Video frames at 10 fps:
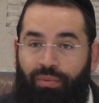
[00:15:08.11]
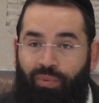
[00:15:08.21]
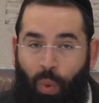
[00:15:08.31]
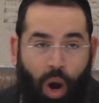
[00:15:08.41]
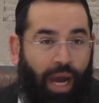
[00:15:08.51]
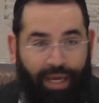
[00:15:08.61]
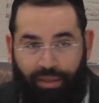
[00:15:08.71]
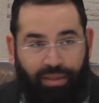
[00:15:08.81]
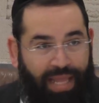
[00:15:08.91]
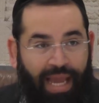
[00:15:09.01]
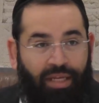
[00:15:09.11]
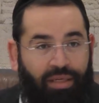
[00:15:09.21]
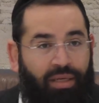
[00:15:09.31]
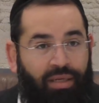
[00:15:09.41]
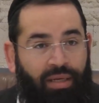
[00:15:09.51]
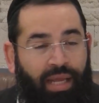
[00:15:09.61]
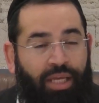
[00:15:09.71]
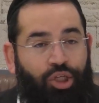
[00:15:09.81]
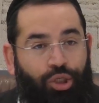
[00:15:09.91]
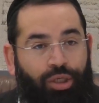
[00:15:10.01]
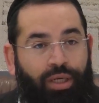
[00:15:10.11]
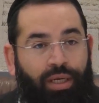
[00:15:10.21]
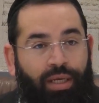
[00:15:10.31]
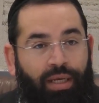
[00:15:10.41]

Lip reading: wild in the nature,